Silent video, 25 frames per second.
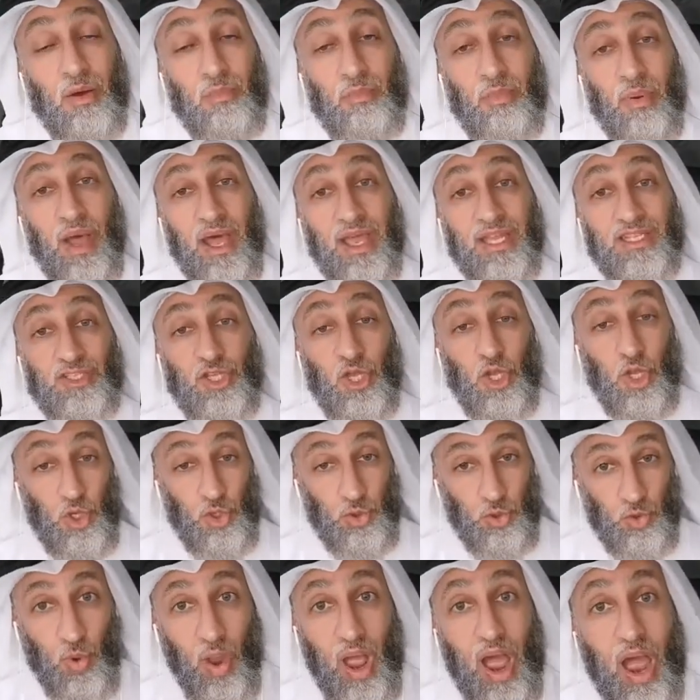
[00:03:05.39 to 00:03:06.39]
We abide
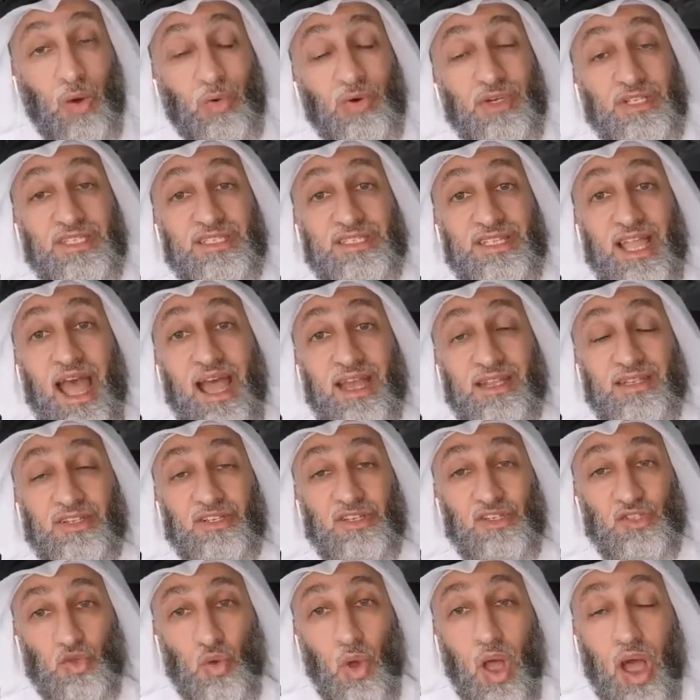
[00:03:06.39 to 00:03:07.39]
to our
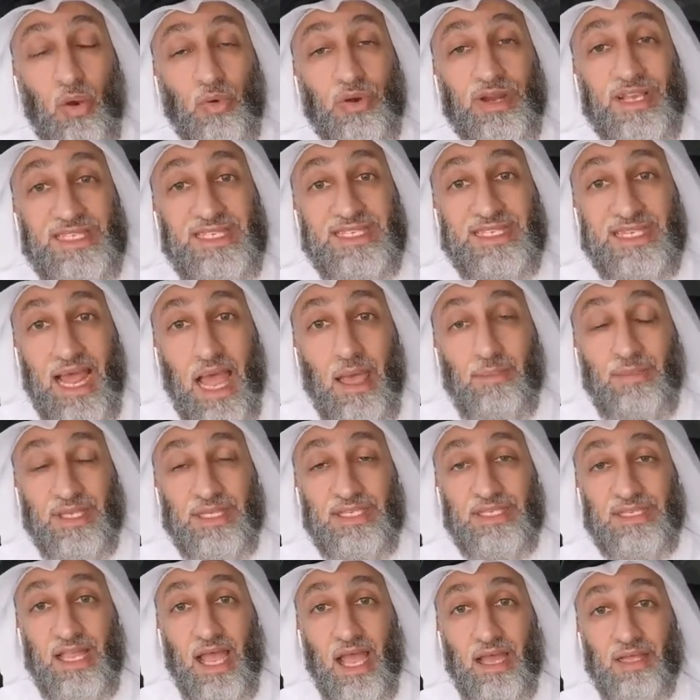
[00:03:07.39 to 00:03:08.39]
standards, to our
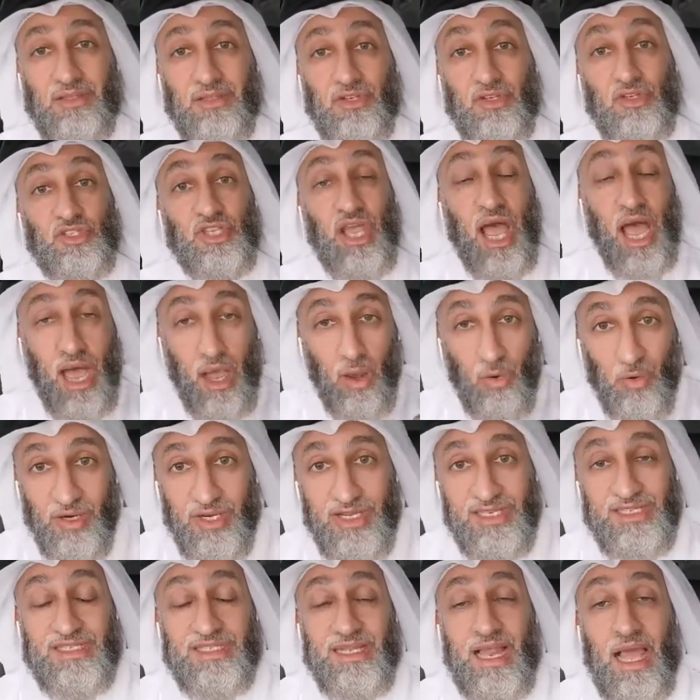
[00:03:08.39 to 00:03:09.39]
Islamic standards.
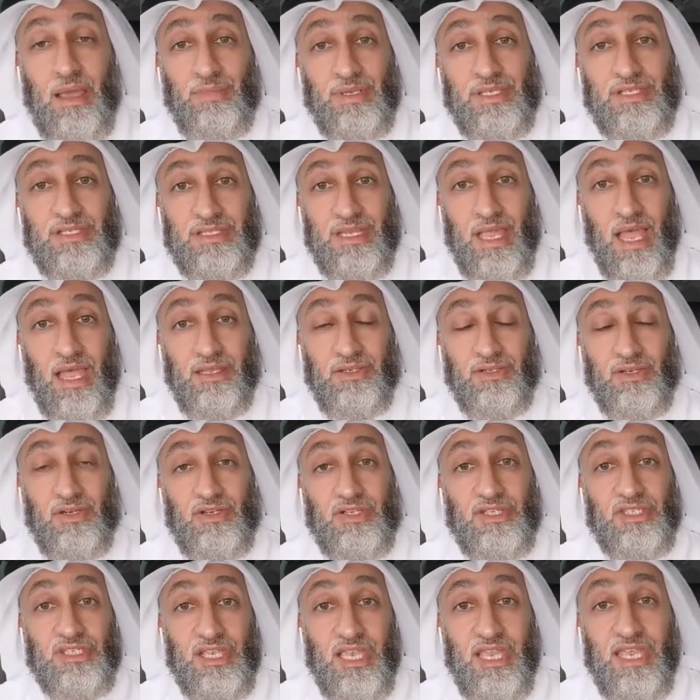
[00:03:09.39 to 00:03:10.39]
Our Islamic
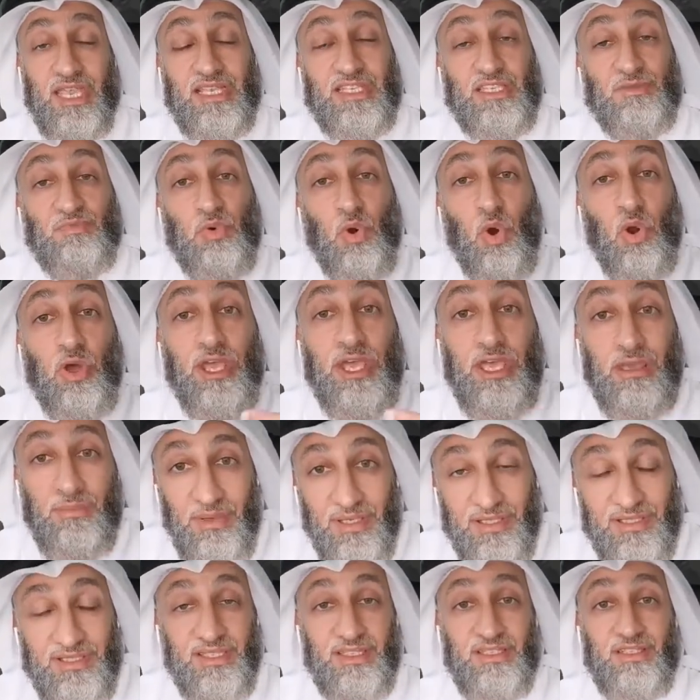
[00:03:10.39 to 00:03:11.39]
standards say it's
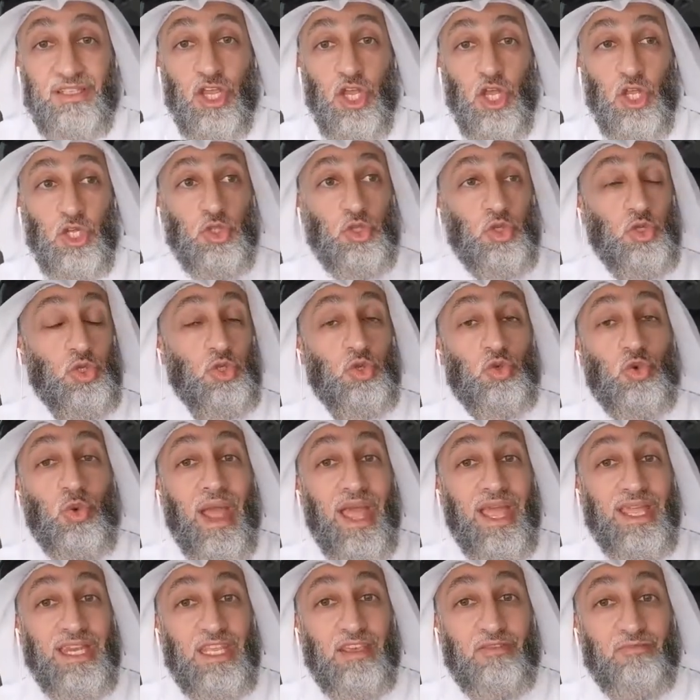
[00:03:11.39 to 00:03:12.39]
prohibited to
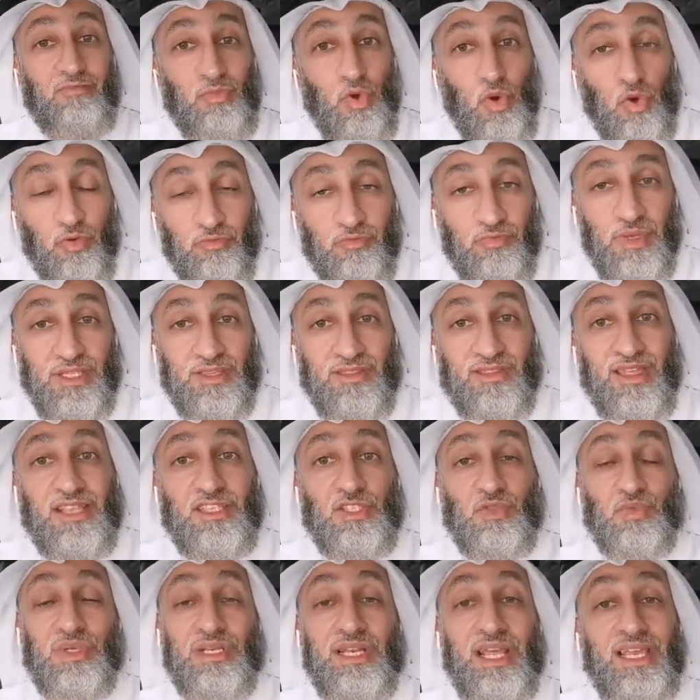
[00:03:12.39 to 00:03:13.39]
do any
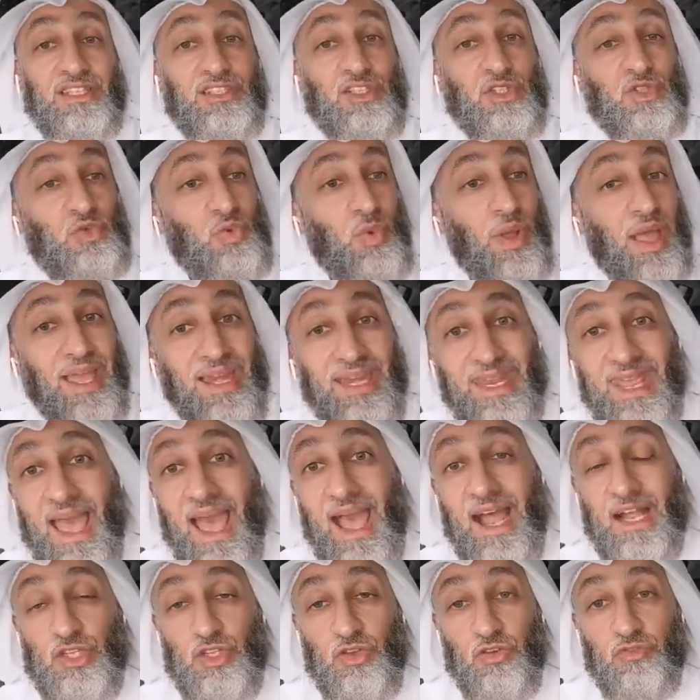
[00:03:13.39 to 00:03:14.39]
movement that's related to
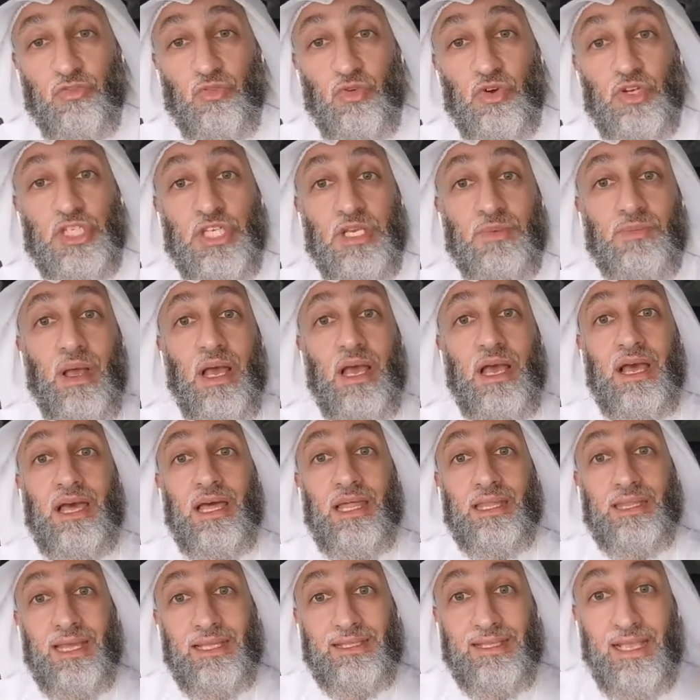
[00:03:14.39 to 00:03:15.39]
any act of worship
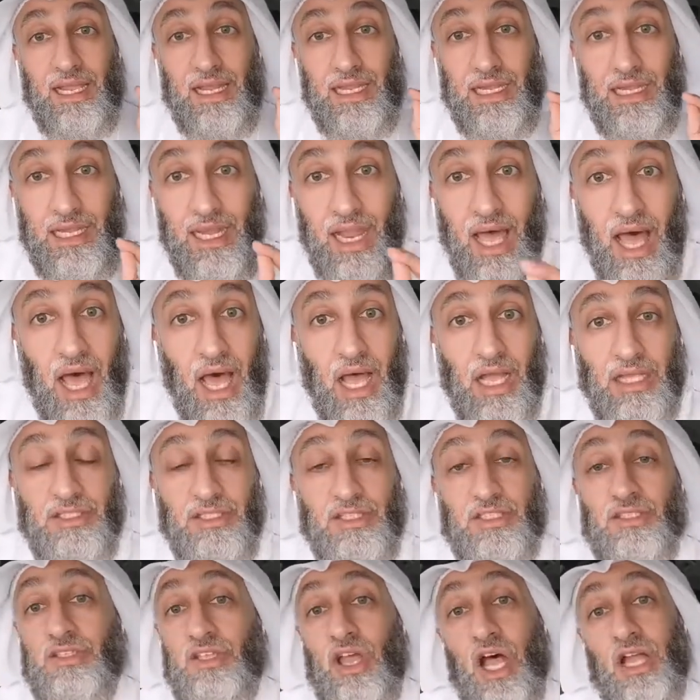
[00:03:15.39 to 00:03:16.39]
that
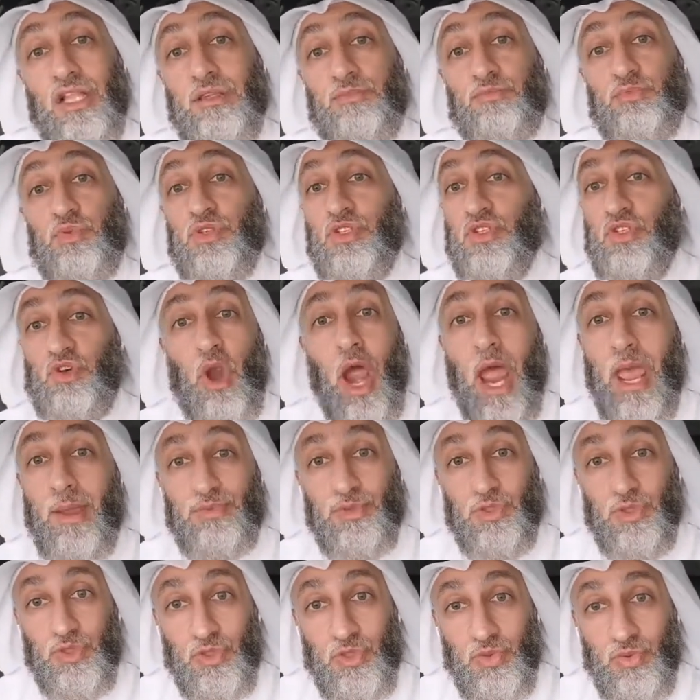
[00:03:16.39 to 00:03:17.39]
Allah did not
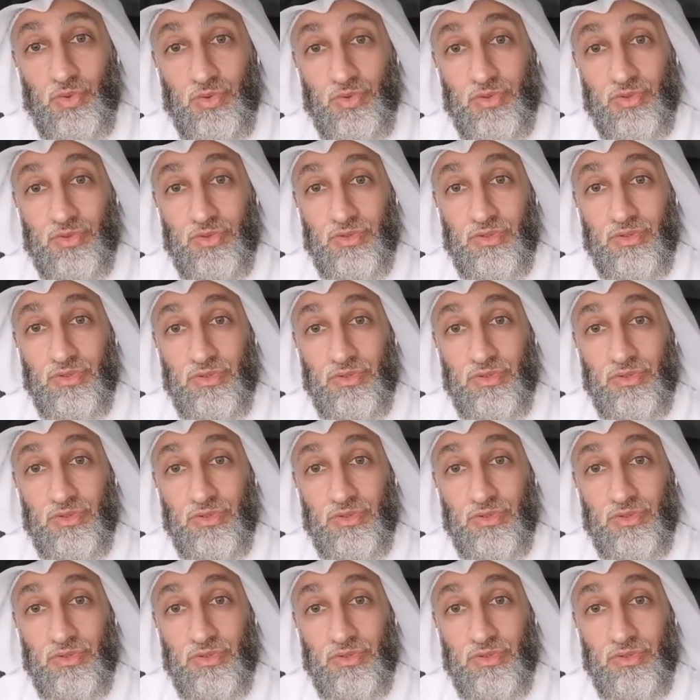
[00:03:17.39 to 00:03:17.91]
prescribe to you.